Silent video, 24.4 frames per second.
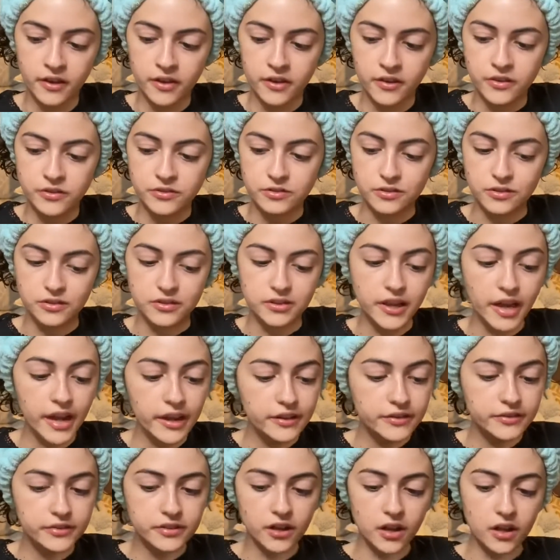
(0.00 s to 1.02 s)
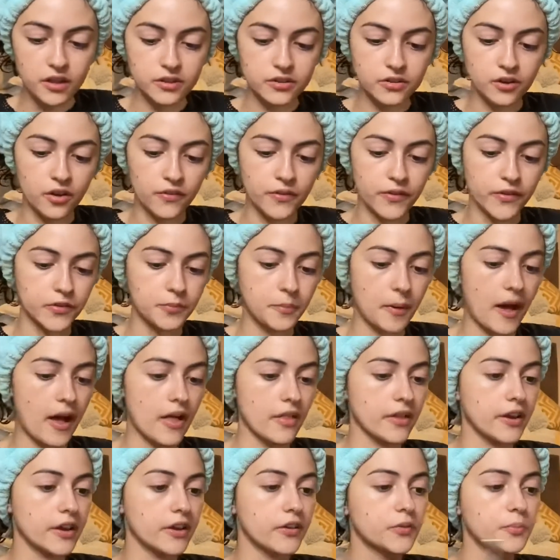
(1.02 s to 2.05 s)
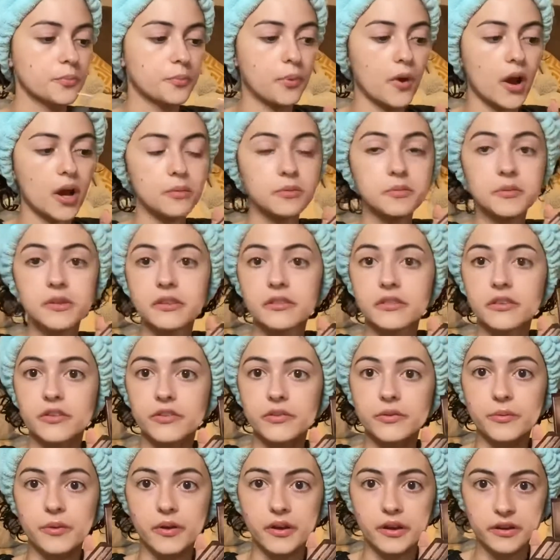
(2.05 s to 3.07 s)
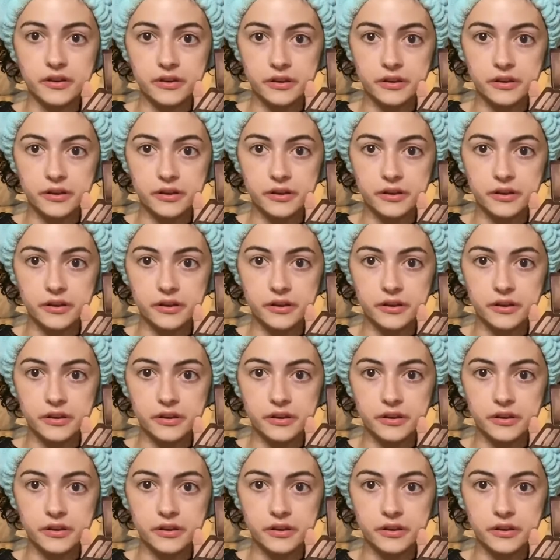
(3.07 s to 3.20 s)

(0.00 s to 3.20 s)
So the lightest color on this palette is probably this one.